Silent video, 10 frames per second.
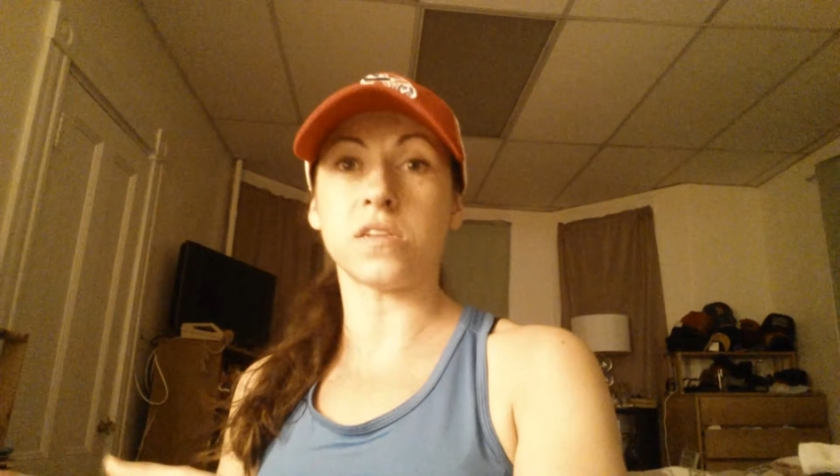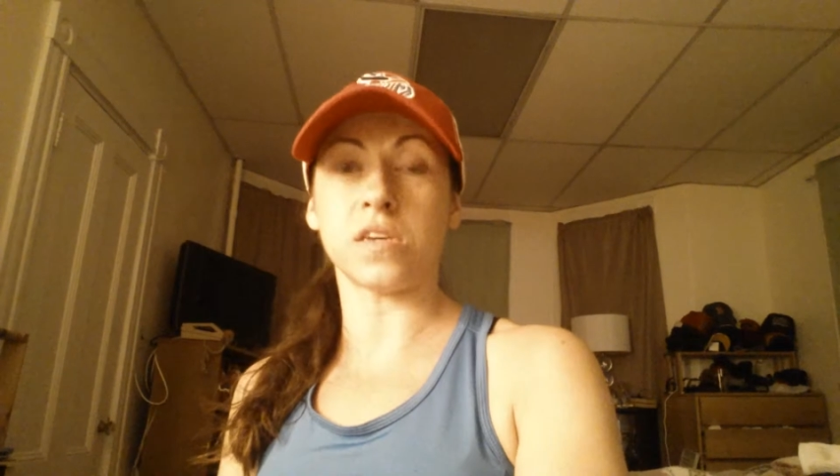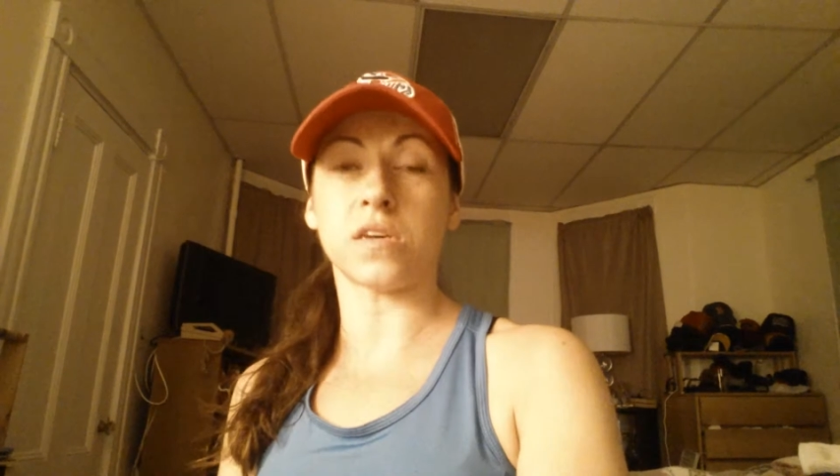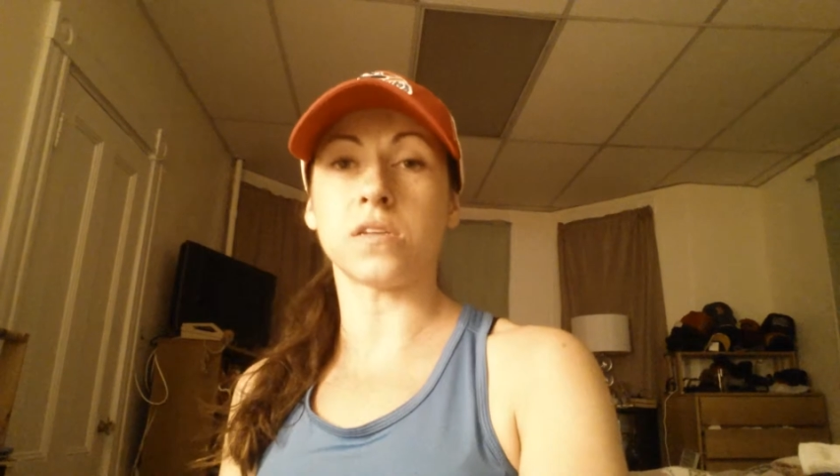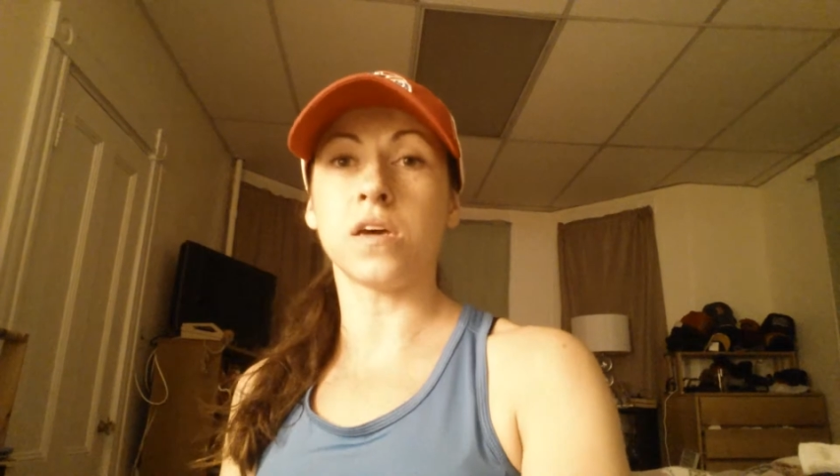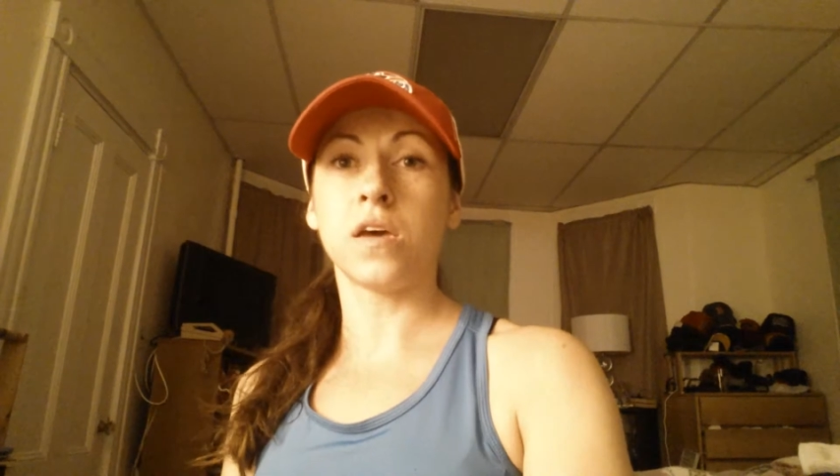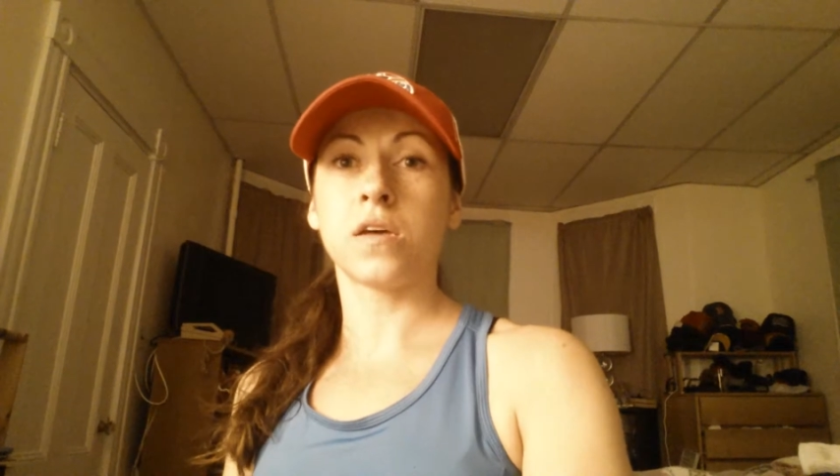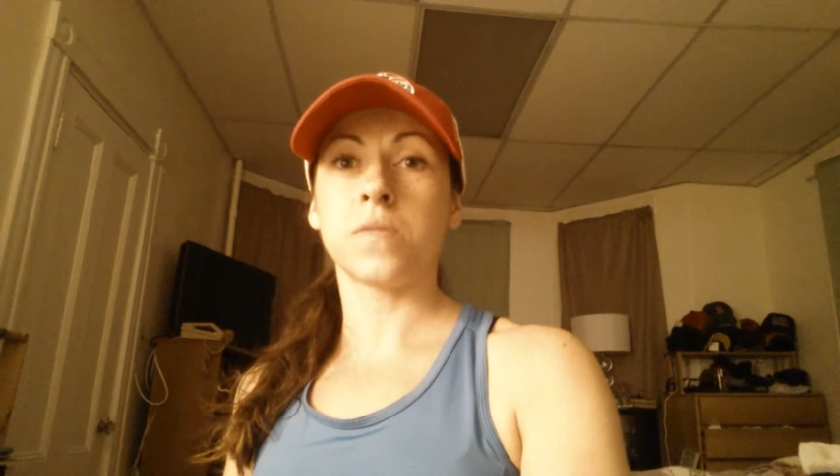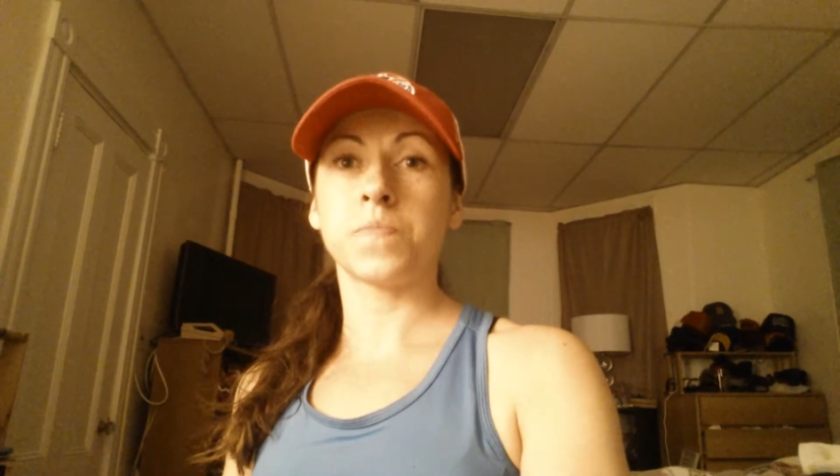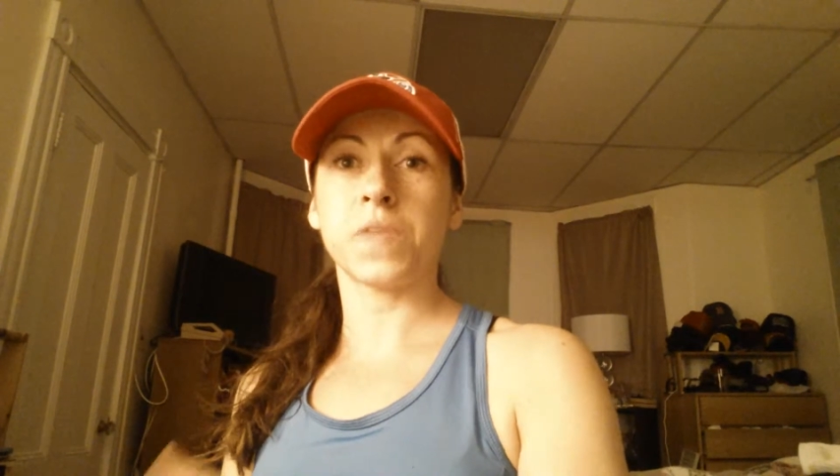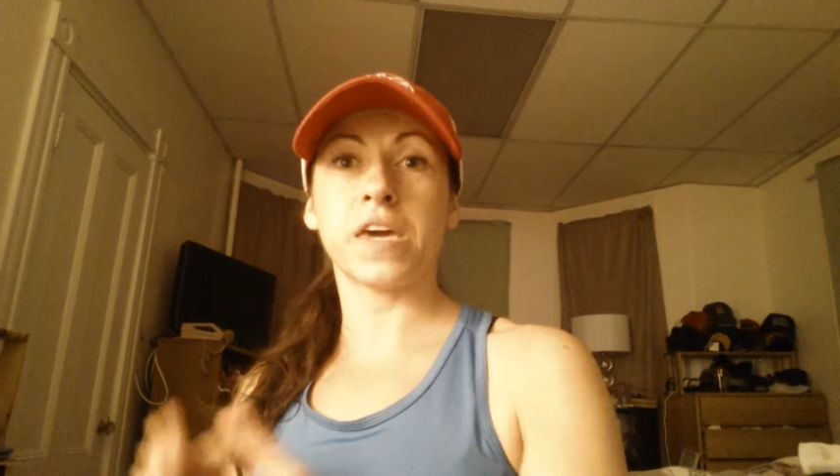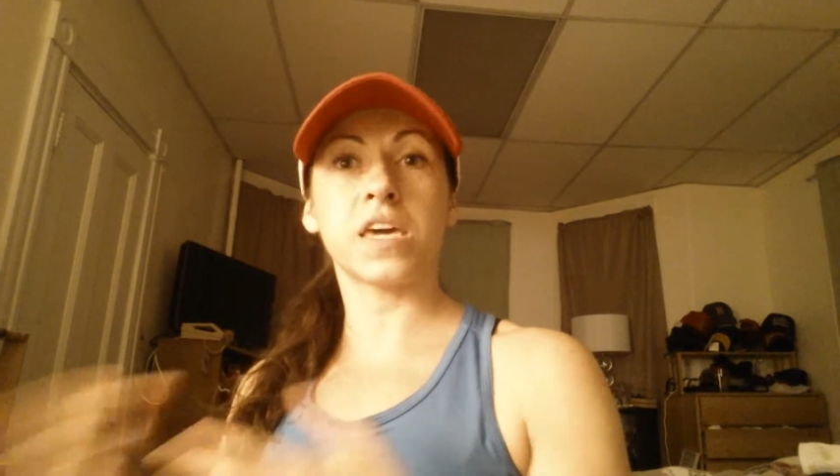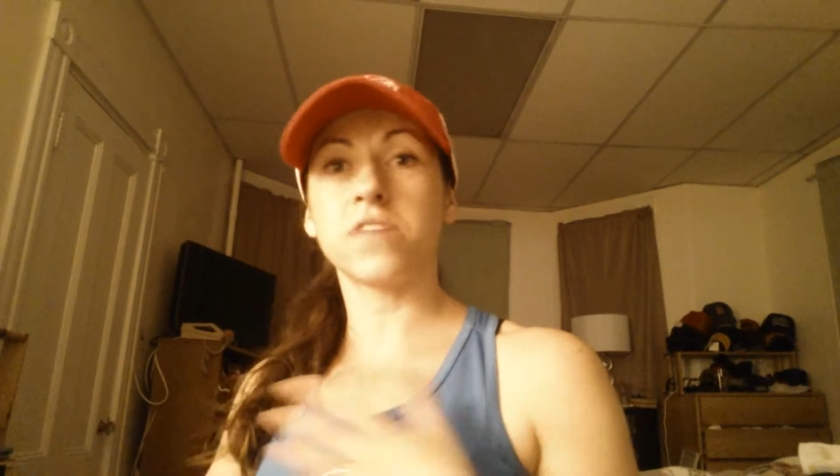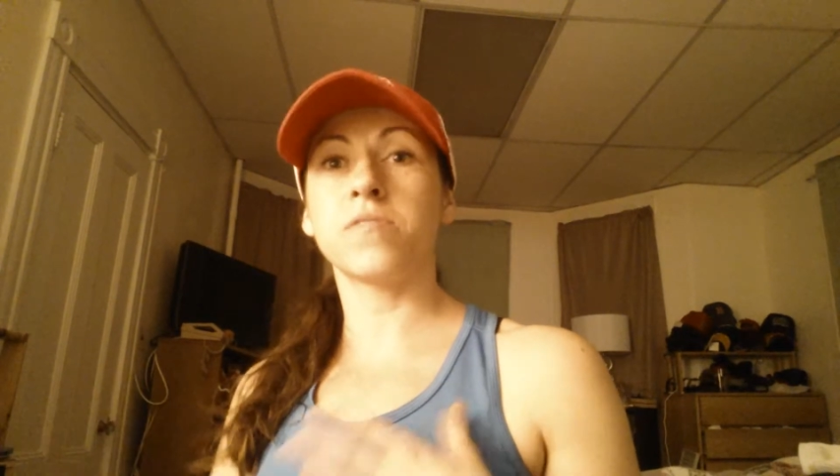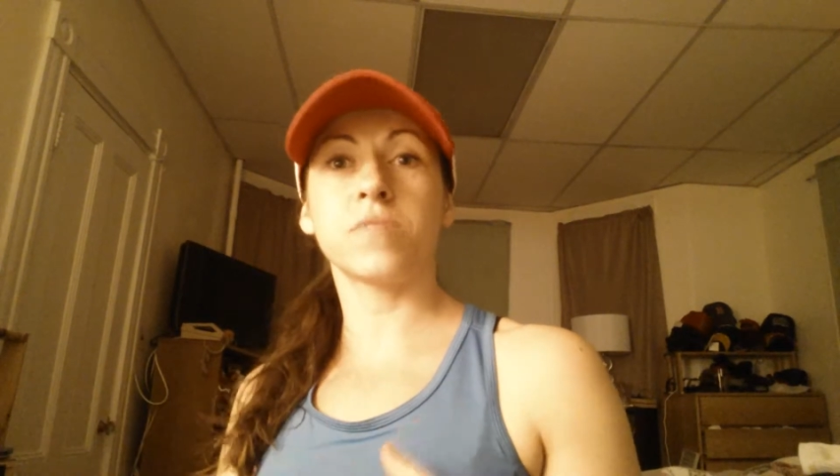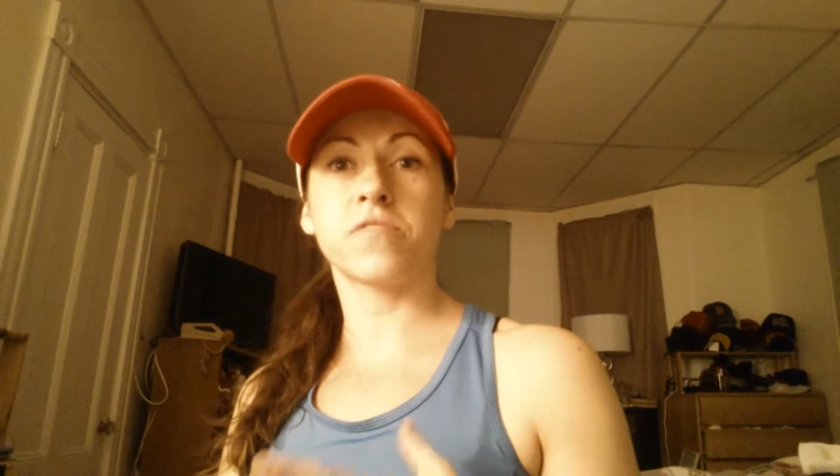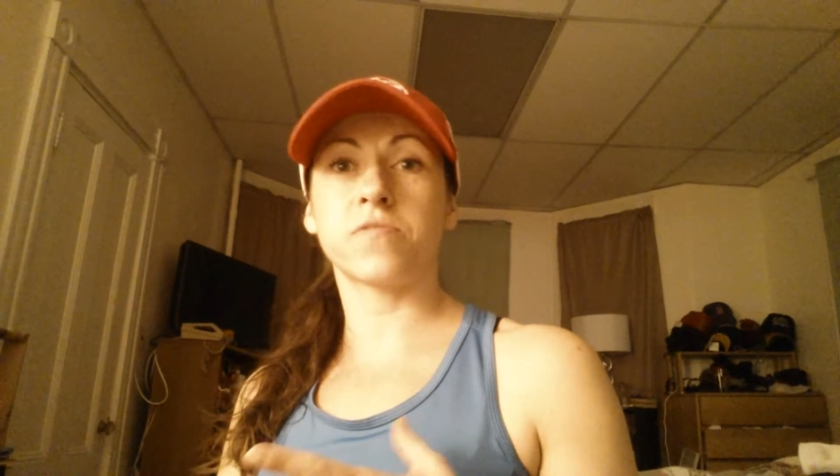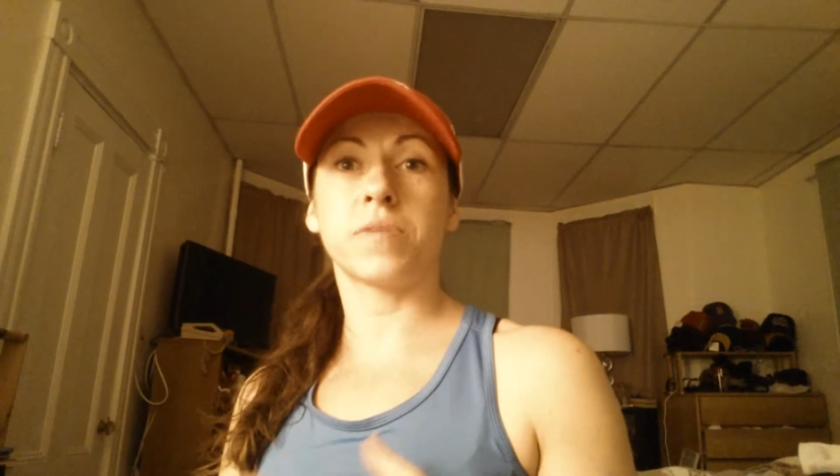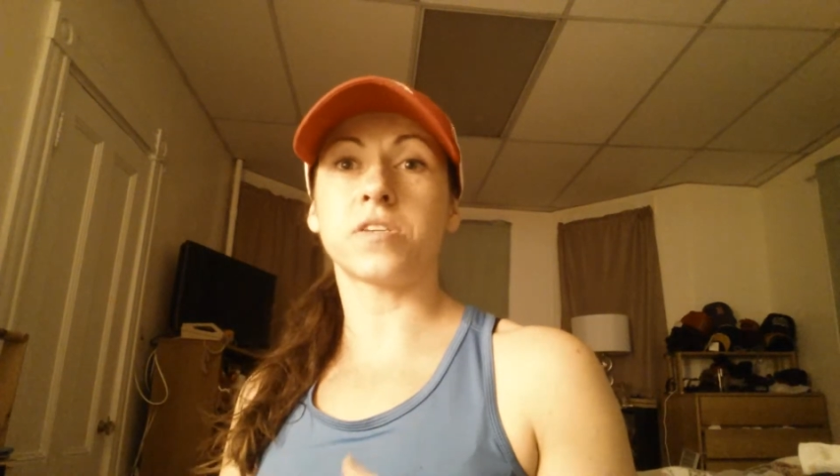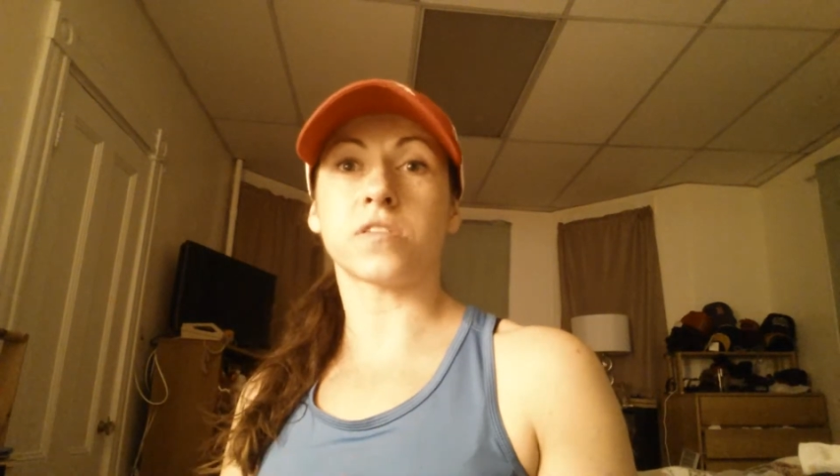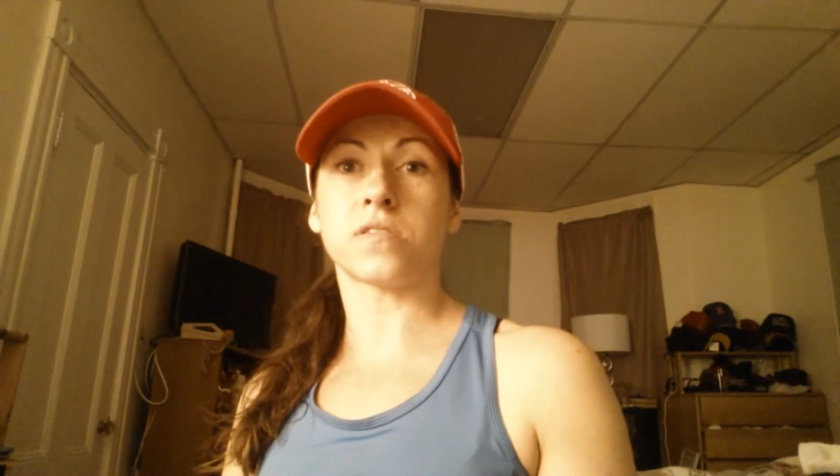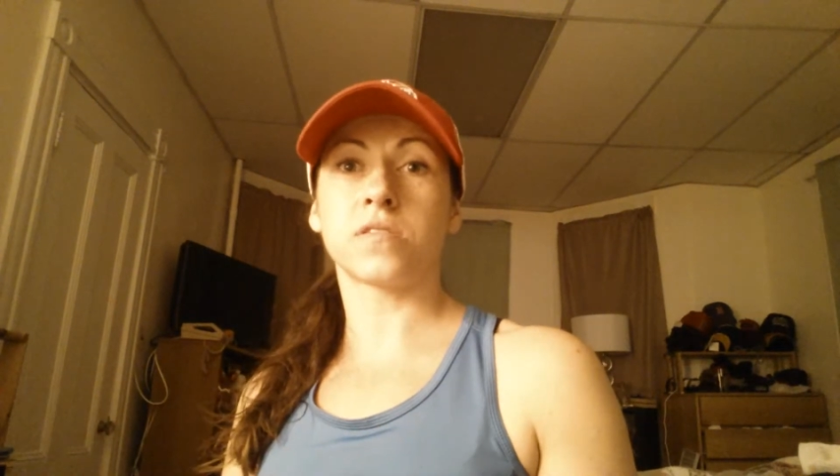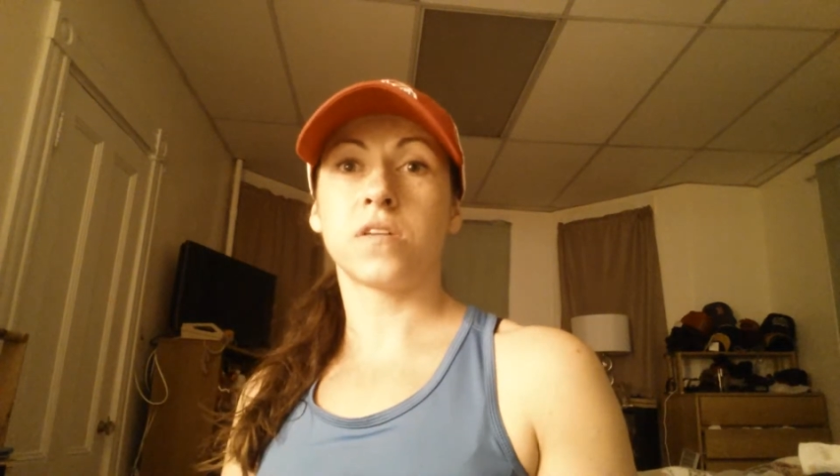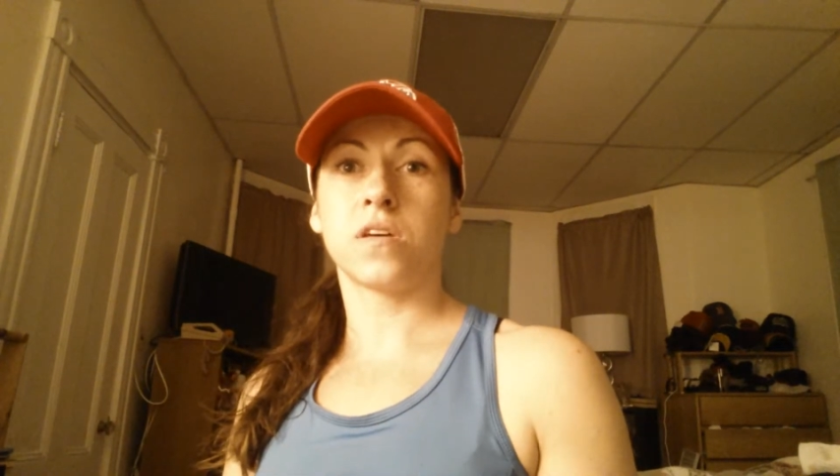need, and give them the information.